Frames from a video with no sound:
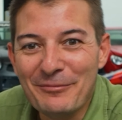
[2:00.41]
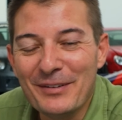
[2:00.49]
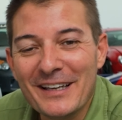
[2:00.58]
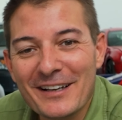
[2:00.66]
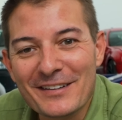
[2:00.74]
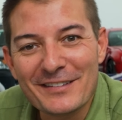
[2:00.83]

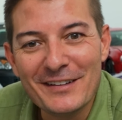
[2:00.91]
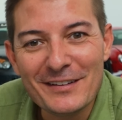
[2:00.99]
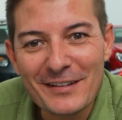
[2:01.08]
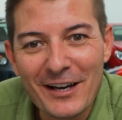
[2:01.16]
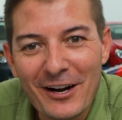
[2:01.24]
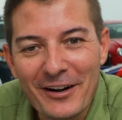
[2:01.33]
because
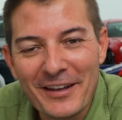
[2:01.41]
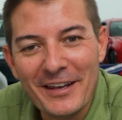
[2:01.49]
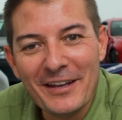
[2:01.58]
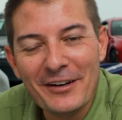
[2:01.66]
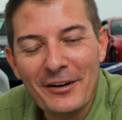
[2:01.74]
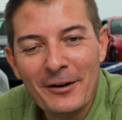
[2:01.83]
this car
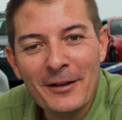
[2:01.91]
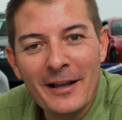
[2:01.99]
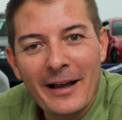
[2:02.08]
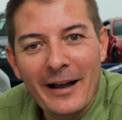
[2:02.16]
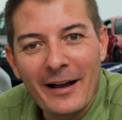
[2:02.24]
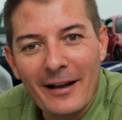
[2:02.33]
here
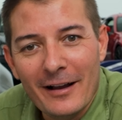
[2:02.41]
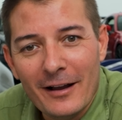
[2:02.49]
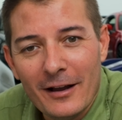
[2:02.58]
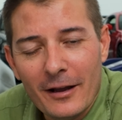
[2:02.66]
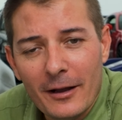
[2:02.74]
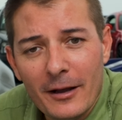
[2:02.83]

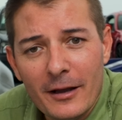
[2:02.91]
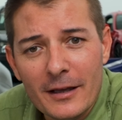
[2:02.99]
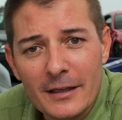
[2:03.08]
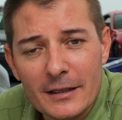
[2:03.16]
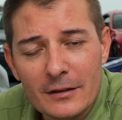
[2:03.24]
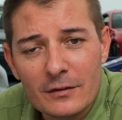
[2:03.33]

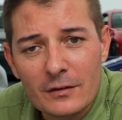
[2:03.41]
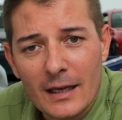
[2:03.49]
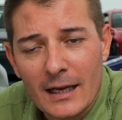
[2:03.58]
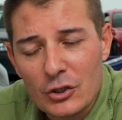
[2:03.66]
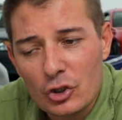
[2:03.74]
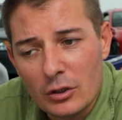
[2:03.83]
is
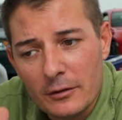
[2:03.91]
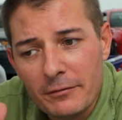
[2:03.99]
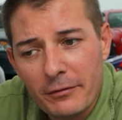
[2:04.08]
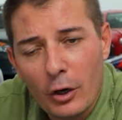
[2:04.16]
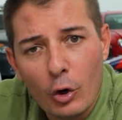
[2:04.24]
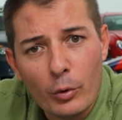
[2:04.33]
actually
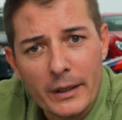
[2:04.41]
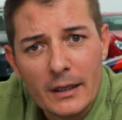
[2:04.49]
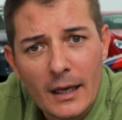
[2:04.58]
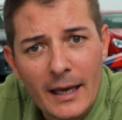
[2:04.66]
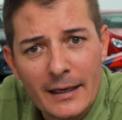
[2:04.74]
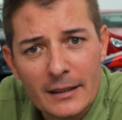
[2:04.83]

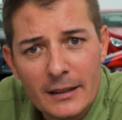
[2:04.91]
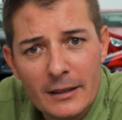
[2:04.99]
flowing, and